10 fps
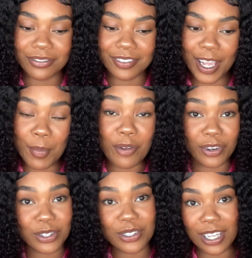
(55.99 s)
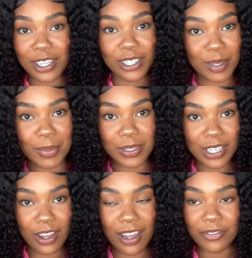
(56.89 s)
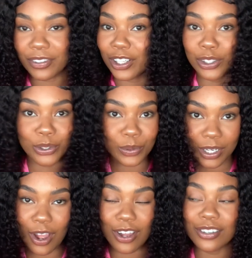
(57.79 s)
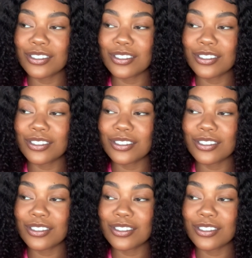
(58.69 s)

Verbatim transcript: like my frontals are literally melting off glue and all